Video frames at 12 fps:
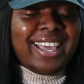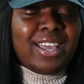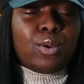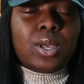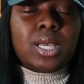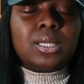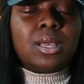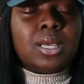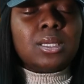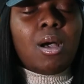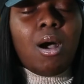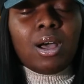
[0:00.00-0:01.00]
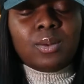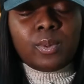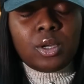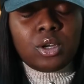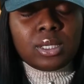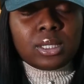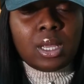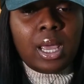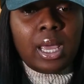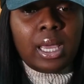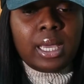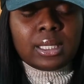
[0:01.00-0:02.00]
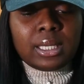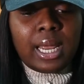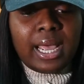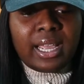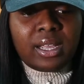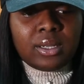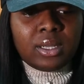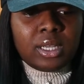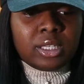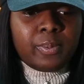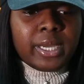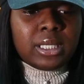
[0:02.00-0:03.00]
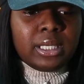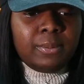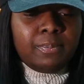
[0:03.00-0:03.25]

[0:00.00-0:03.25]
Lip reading: It's hard because it's like, especially